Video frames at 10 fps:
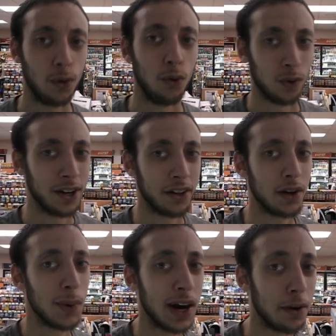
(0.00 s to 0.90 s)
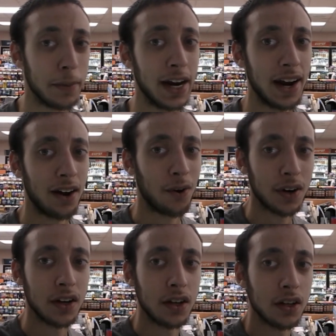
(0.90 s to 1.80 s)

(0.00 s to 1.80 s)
will really wear me out.